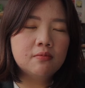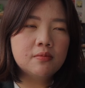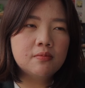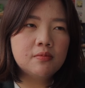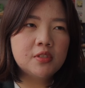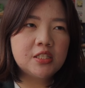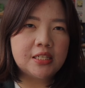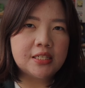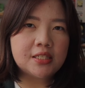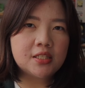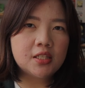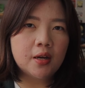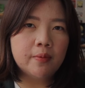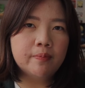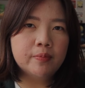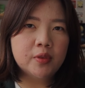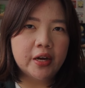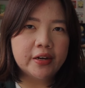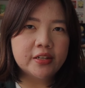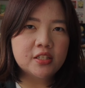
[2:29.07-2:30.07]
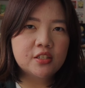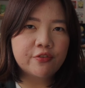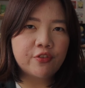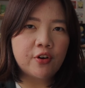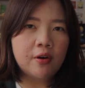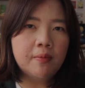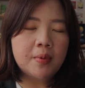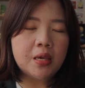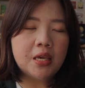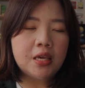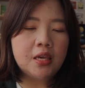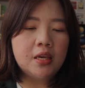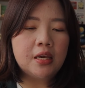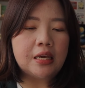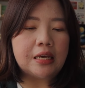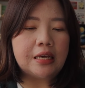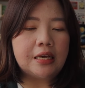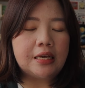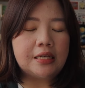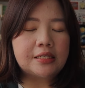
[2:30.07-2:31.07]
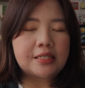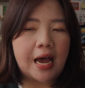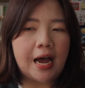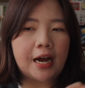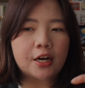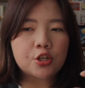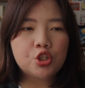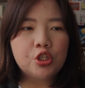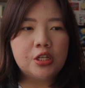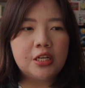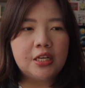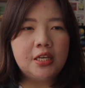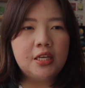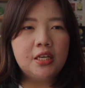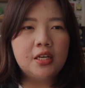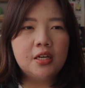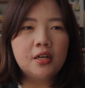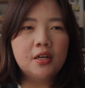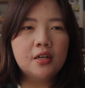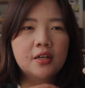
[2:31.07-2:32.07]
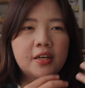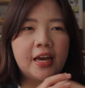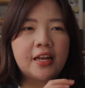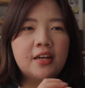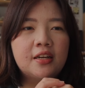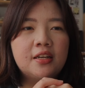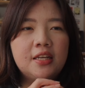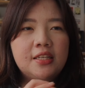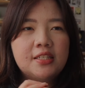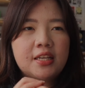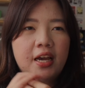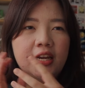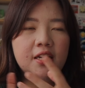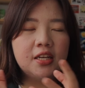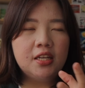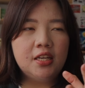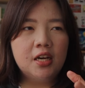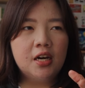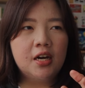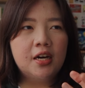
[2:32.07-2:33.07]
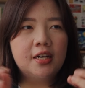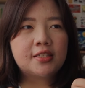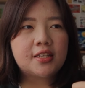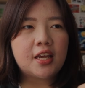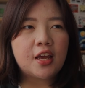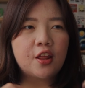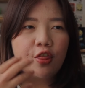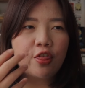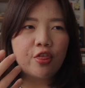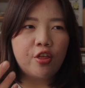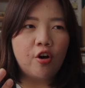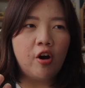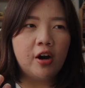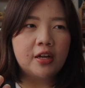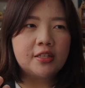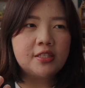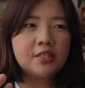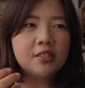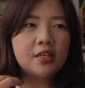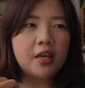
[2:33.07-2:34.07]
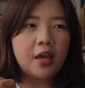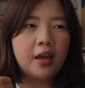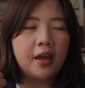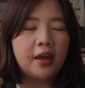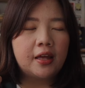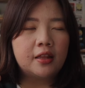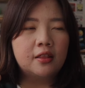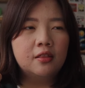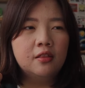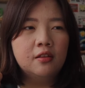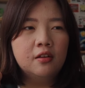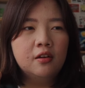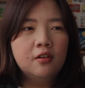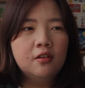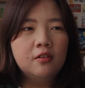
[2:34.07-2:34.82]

system does for me is actually get these ideas and thoughts and